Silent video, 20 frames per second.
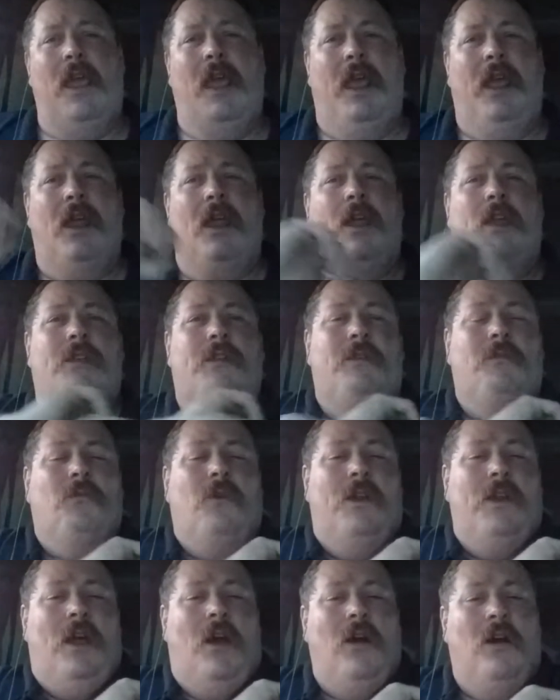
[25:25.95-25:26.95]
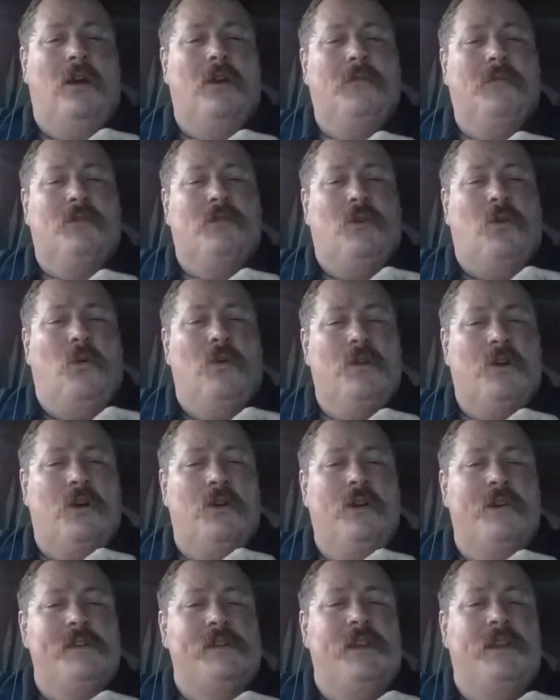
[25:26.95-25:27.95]
And what hard
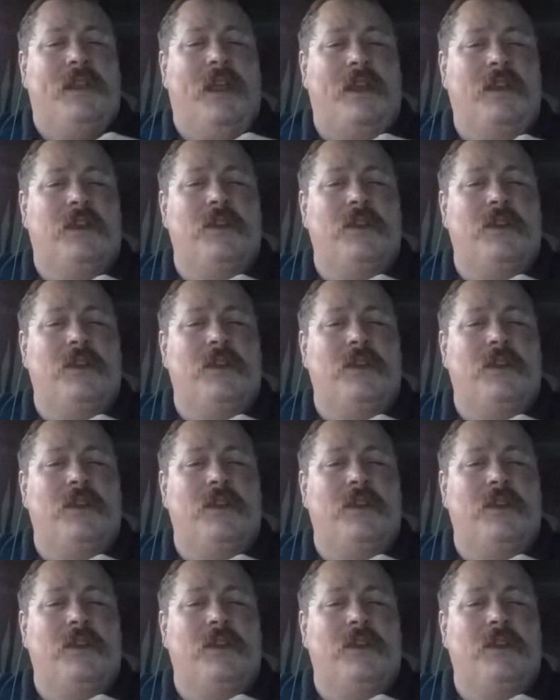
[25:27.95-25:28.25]
currency they